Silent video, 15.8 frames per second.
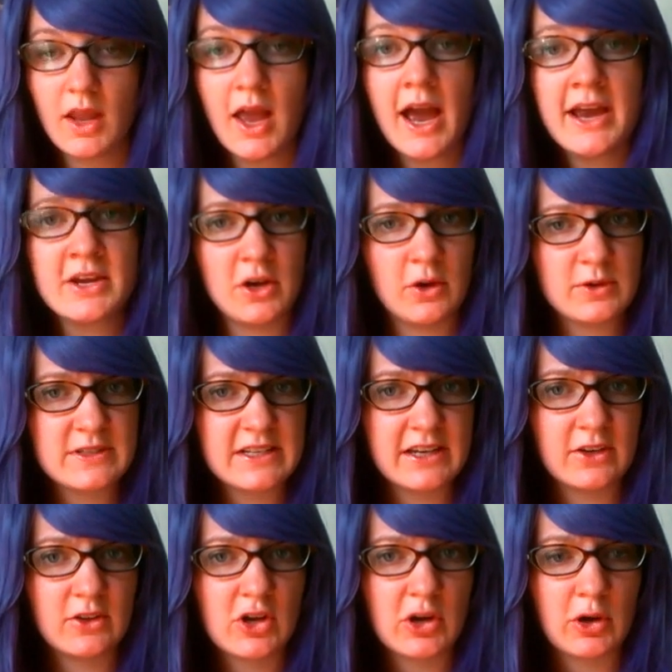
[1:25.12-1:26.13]
I know it's going
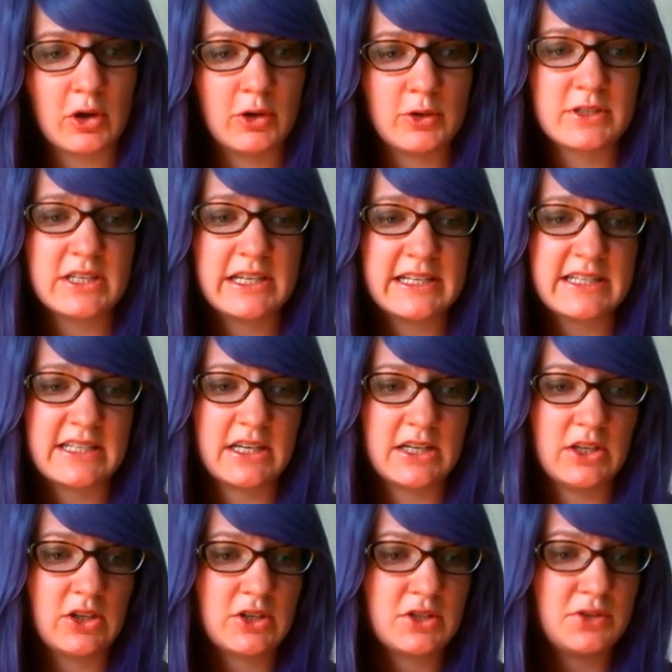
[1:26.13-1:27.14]
to look gross and it's going
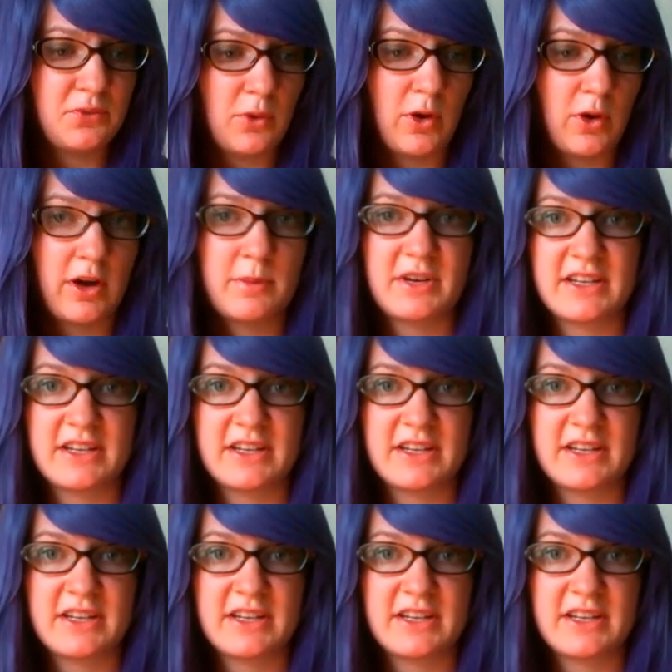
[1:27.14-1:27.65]
to look deformed.